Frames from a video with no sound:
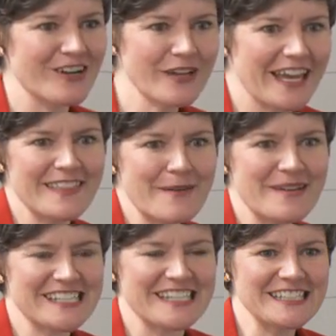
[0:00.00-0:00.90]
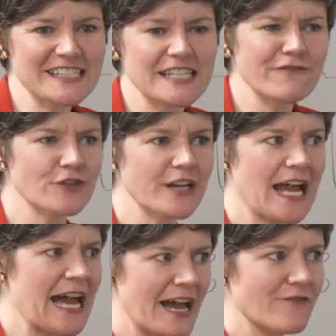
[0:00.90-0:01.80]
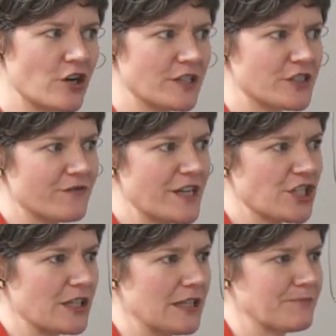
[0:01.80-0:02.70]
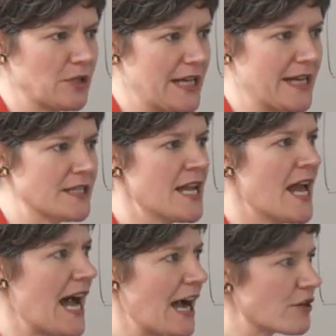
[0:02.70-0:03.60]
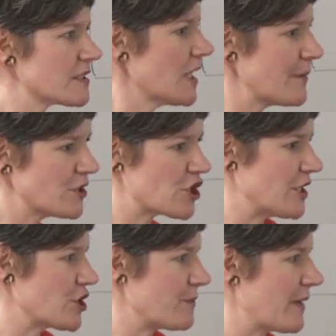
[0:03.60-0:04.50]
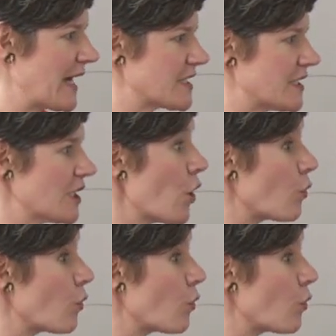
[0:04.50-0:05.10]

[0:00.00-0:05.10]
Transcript: Okay, that makes sense. If you're going to have a conservation plan, how does climate change impact it?